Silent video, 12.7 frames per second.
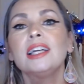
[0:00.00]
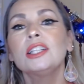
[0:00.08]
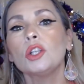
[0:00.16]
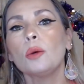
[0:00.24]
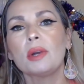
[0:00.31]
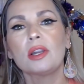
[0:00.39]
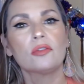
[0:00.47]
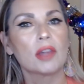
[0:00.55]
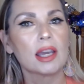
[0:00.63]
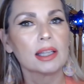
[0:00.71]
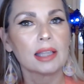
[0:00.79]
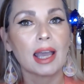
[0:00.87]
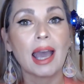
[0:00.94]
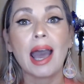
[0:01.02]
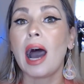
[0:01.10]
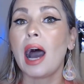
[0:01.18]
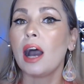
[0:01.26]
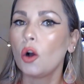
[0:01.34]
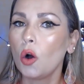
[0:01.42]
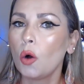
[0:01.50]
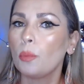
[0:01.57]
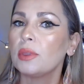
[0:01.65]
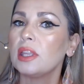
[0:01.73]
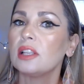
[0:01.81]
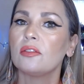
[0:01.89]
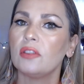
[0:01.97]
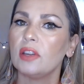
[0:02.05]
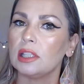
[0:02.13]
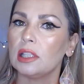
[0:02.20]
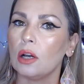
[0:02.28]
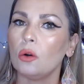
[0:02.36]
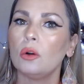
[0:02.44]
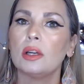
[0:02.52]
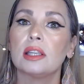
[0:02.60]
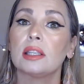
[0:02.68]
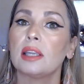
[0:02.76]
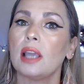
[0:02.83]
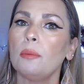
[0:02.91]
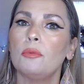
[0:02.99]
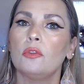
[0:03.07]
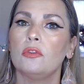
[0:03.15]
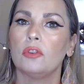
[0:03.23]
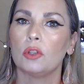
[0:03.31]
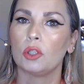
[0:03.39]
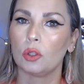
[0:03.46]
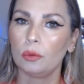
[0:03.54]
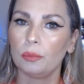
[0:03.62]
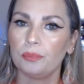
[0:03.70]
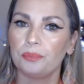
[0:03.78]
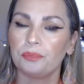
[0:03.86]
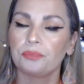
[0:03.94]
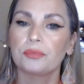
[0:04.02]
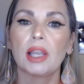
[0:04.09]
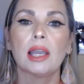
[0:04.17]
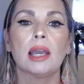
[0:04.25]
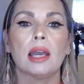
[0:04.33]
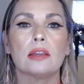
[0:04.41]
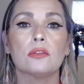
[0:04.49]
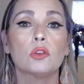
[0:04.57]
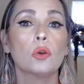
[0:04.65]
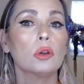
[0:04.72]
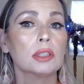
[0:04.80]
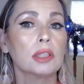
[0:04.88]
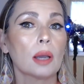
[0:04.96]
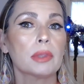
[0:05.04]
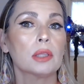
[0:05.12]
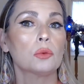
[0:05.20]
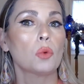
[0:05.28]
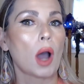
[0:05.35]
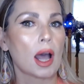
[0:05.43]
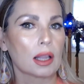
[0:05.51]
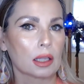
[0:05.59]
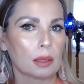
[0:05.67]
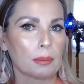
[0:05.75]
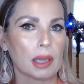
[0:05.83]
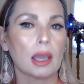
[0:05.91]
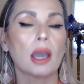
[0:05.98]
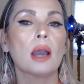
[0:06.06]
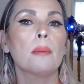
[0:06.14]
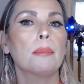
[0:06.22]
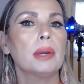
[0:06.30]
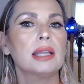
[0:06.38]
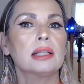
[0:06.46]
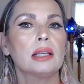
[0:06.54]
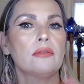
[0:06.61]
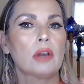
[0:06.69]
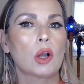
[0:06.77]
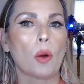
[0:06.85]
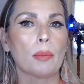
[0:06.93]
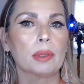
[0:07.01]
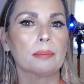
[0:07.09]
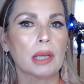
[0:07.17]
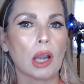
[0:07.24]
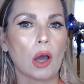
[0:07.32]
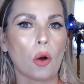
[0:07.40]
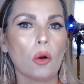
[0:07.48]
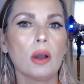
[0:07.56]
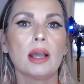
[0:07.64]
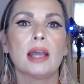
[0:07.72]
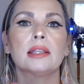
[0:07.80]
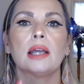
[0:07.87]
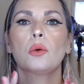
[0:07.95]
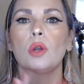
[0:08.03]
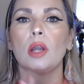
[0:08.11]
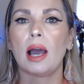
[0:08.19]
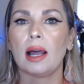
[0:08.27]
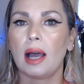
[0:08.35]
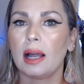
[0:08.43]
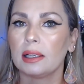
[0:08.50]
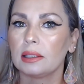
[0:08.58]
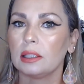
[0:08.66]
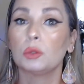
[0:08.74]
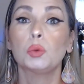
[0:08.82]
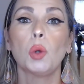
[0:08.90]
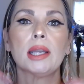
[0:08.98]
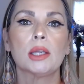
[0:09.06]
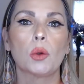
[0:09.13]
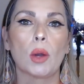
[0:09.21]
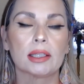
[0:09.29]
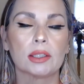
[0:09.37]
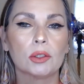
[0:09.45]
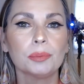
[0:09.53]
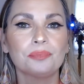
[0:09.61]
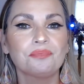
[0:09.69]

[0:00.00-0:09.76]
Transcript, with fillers: So my friend, I hope this video is helpful for you. If you want something to ask me, please leave a comment below and I will answer to any question.